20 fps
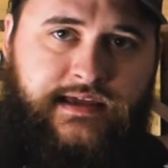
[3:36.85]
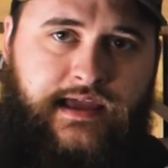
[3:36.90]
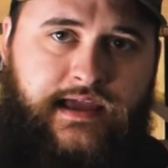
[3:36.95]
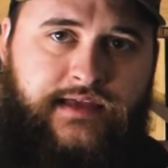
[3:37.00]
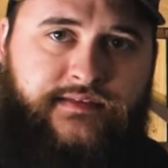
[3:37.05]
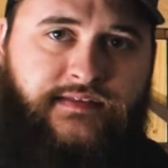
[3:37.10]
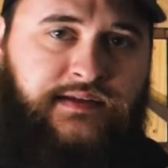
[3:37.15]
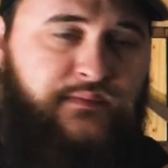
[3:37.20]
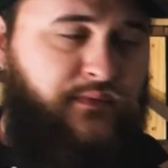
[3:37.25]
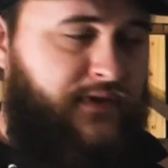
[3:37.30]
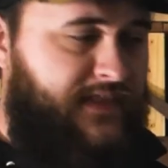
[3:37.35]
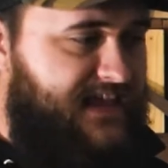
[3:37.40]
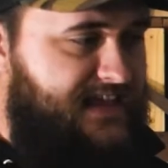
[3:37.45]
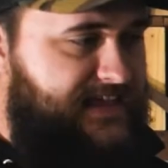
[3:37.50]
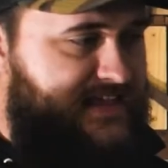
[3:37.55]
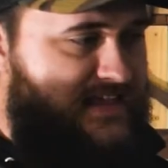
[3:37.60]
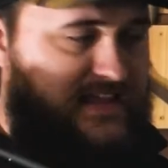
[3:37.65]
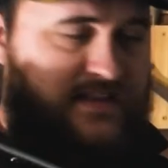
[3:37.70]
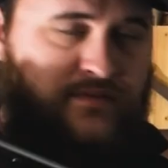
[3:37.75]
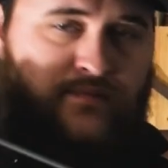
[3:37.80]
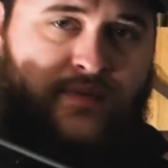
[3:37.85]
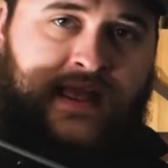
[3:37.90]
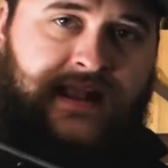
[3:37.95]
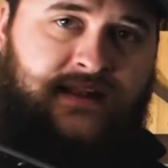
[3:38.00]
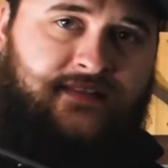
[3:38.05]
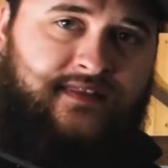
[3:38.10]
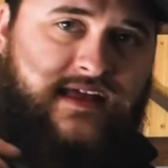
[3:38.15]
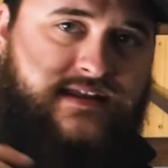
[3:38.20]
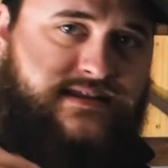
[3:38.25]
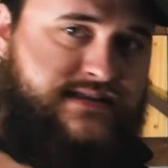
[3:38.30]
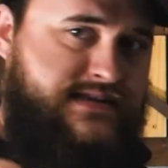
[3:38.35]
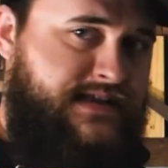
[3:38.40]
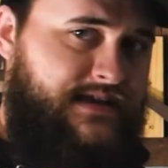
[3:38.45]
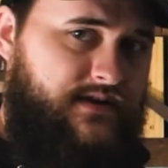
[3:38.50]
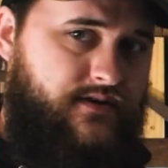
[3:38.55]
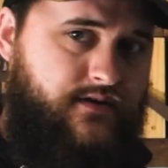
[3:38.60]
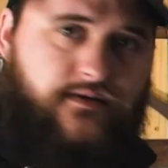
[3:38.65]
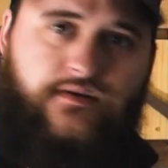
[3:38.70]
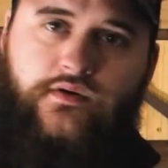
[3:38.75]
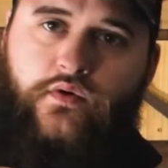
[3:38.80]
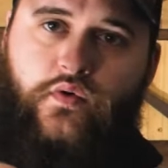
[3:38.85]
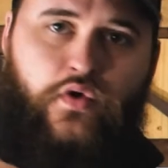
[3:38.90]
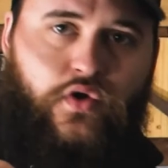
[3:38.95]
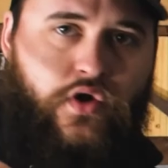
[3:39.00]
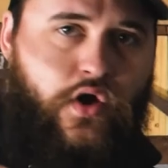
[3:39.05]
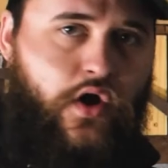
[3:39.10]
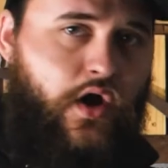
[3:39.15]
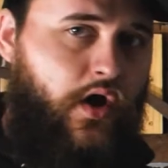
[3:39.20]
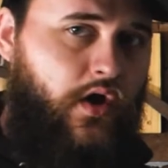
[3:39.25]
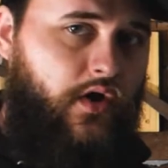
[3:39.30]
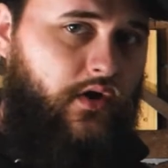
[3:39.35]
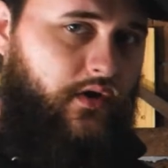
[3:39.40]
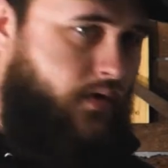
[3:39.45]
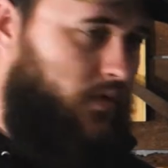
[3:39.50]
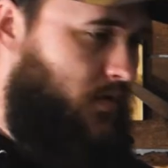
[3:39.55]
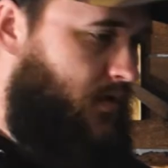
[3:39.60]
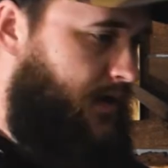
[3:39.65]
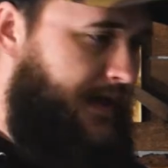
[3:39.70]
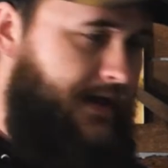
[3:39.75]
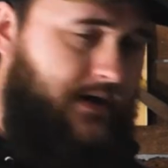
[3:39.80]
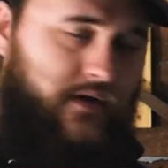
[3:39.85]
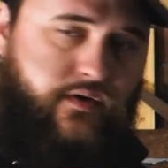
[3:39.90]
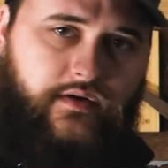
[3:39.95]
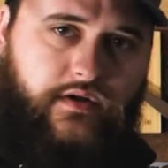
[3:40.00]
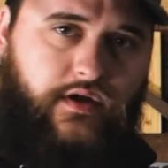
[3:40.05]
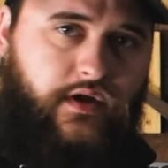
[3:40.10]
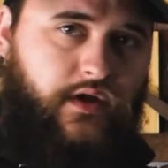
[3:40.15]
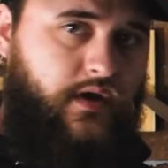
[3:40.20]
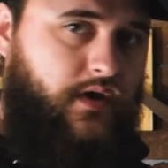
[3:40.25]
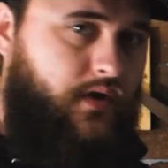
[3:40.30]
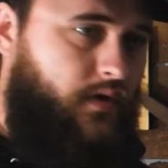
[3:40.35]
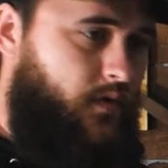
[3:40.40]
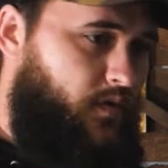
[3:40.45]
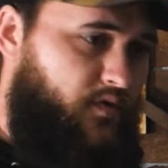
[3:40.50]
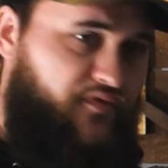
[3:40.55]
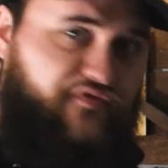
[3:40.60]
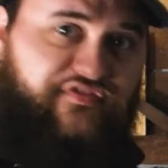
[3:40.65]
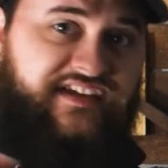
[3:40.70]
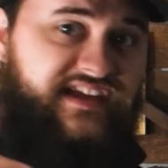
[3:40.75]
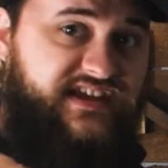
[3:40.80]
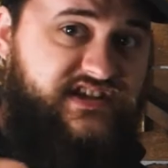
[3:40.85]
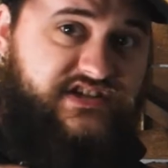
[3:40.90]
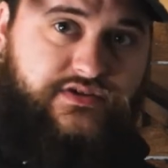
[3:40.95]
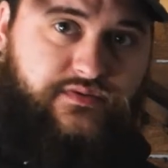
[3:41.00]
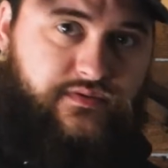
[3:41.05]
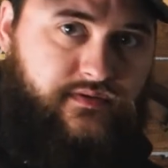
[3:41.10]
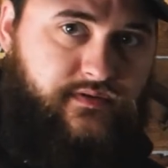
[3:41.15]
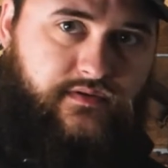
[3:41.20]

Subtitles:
And then when they impact that deer, or hog, or elk, or fish,